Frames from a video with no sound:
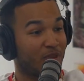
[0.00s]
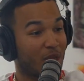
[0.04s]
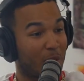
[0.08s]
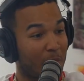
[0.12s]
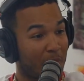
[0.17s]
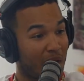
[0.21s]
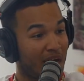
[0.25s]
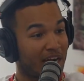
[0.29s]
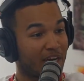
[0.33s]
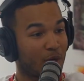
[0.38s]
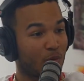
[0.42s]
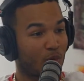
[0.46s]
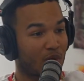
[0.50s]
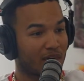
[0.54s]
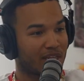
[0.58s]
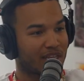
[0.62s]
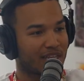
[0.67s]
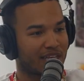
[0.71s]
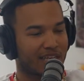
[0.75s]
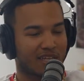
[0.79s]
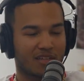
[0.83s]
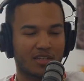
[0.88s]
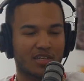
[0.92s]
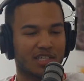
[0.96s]
Five in the body, one
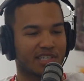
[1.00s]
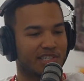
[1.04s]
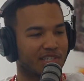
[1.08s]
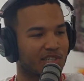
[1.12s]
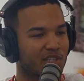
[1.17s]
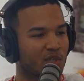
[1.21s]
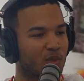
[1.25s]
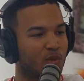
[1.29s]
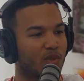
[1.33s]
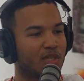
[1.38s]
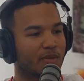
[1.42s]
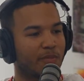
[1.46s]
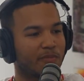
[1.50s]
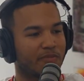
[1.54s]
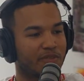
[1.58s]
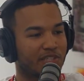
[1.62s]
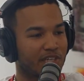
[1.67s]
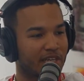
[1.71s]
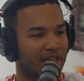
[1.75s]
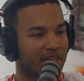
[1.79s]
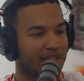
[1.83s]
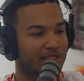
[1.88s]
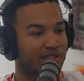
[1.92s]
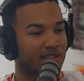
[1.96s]
in the head. It's two in the
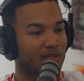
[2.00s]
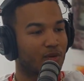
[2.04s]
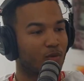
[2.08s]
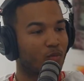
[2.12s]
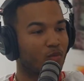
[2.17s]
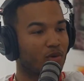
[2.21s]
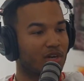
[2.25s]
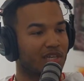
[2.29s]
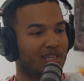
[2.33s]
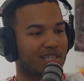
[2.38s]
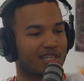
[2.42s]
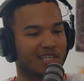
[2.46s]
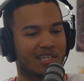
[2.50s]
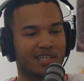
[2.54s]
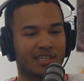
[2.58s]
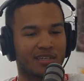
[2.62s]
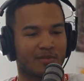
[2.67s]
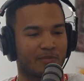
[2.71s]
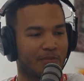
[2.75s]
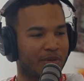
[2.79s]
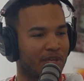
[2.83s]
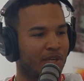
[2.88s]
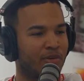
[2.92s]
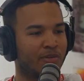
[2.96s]
chest, one in the
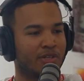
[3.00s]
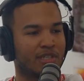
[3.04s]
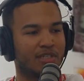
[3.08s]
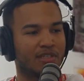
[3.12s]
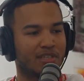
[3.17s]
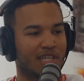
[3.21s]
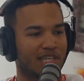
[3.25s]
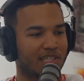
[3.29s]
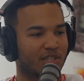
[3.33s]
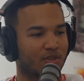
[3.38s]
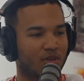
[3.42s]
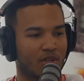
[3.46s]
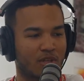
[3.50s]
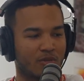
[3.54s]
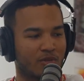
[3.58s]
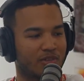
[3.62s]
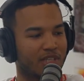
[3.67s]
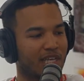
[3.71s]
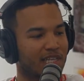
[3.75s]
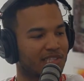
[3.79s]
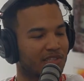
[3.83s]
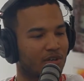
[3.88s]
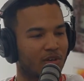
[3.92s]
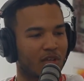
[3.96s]
head. Period. That's all. Hey,
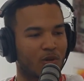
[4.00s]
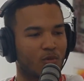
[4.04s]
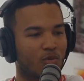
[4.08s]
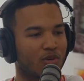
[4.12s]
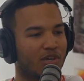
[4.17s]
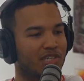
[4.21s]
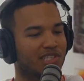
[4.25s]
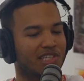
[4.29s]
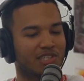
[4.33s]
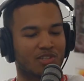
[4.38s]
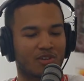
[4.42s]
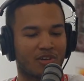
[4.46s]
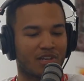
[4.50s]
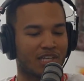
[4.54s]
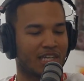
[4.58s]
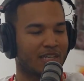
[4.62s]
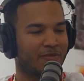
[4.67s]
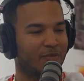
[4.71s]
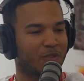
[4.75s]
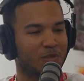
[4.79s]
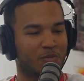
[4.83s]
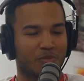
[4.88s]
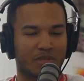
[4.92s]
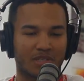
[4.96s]
that's I all it was. Know. That's all
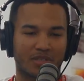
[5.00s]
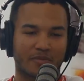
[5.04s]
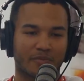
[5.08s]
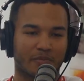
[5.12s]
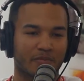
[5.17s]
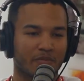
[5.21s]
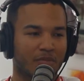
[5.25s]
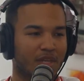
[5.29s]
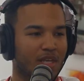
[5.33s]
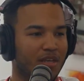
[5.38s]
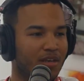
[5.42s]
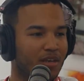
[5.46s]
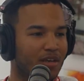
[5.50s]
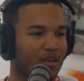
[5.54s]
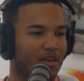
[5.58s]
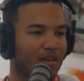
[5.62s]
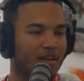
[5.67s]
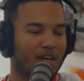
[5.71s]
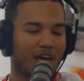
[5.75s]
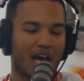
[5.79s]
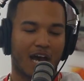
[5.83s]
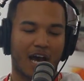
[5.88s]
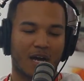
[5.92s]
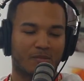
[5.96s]
it ever's been. I
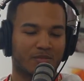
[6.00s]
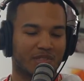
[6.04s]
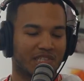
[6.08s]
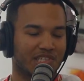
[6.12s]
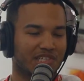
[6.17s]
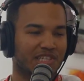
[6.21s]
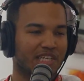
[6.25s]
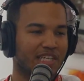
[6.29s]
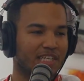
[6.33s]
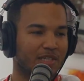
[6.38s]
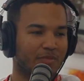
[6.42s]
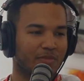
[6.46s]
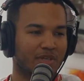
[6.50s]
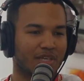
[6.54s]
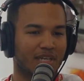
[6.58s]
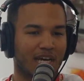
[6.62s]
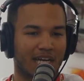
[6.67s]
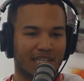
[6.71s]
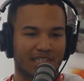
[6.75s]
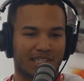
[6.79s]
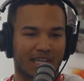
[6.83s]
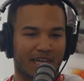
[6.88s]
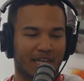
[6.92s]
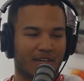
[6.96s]
wouldn't know. I'm just saying, man.
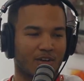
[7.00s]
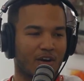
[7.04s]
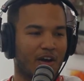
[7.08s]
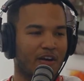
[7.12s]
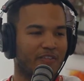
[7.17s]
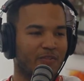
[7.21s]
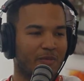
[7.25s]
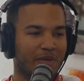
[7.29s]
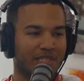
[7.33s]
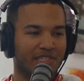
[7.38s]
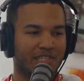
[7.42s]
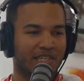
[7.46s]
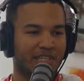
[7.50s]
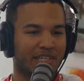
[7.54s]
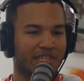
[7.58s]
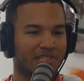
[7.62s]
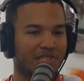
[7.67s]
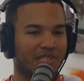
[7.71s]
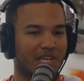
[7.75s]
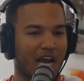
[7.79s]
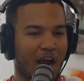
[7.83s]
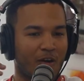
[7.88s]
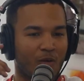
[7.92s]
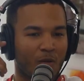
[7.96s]
I just had to get off my
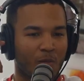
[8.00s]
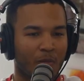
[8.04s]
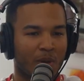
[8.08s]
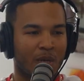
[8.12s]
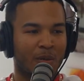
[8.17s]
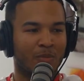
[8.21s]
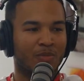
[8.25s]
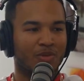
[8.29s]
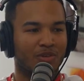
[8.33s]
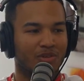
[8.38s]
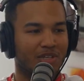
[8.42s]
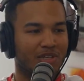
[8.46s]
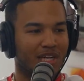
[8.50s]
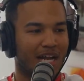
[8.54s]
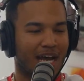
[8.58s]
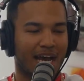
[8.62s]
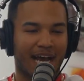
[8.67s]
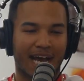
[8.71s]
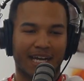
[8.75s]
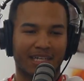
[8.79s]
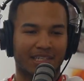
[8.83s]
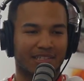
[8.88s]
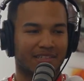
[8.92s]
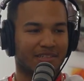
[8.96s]
chest. I remembered. We I
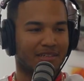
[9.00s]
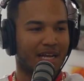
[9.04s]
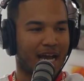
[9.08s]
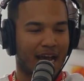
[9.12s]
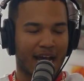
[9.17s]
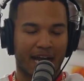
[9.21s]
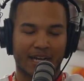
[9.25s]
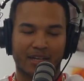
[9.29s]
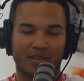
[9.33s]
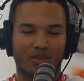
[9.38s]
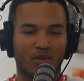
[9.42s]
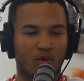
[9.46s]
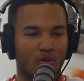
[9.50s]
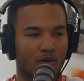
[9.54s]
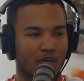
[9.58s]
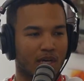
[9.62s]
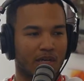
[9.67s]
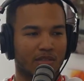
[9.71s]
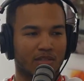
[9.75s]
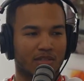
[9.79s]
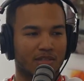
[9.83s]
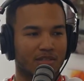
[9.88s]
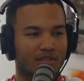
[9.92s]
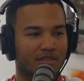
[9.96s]
see. Had, I had to throw it
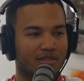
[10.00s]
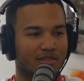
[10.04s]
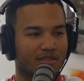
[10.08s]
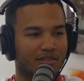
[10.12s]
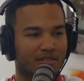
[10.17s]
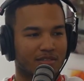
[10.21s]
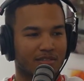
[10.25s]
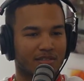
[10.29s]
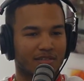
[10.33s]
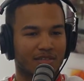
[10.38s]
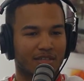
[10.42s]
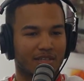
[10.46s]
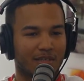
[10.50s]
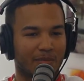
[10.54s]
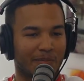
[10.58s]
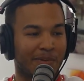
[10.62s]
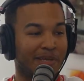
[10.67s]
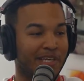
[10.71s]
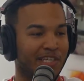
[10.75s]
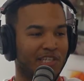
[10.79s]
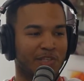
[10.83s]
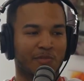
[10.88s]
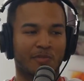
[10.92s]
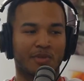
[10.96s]
out there.
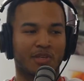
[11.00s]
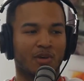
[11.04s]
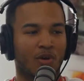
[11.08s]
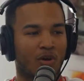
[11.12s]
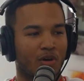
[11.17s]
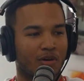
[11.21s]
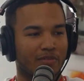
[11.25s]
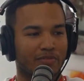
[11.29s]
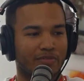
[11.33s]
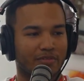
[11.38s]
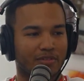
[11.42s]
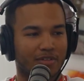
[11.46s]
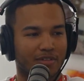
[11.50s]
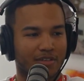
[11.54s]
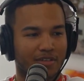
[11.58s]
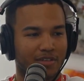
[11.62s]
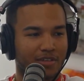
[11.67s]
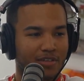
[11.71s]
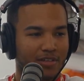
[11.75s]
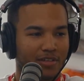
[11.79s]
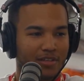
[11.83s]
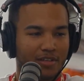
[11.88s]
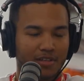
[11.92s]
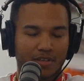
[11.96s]
We Pissed me off.
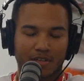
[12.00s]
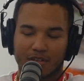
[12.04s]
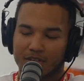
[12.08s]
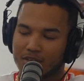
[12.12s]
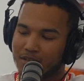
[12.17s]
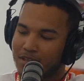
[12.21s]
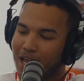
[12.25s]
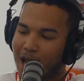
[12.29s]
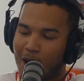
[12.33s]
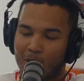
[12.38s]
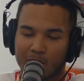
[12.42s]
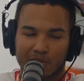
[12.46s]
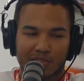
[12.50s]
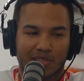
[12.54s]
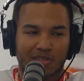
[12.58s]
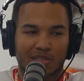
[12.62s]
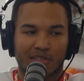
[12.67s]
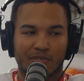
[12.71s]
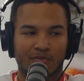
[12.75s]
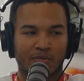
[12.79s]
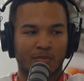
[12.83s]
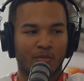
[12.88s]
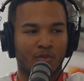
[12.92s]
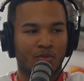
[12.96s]
We, hey, I was
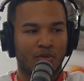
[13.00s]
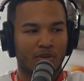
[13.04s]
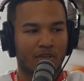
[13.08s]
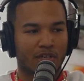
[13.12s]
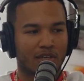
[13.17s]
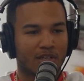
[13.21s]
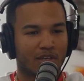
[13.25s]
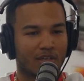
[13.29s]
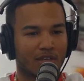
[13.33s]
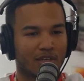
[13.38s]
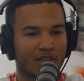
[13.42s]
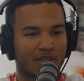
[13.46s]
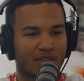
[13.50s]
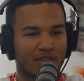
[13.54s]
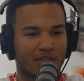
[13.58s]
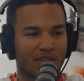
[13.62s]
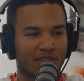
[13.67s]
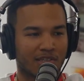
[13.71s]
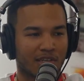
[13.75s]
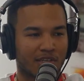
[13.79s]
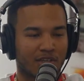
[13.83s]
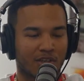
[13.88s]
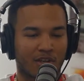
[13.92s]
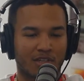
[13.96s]
living. Show show.
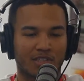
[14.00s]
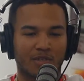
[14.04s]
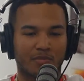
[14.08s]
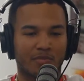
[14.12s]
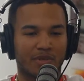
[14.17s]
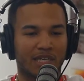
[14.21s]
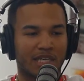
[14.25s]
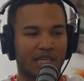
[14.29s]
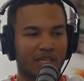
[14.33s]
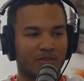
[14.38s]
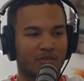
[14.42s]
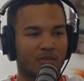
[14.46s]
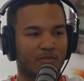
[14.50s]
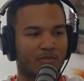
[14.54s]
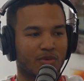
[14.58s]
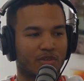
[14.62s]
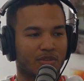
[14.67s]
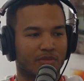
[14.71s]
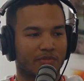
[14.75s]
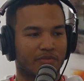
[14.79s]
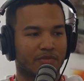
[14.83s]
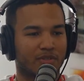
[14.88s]
I was like, y'all some ignorant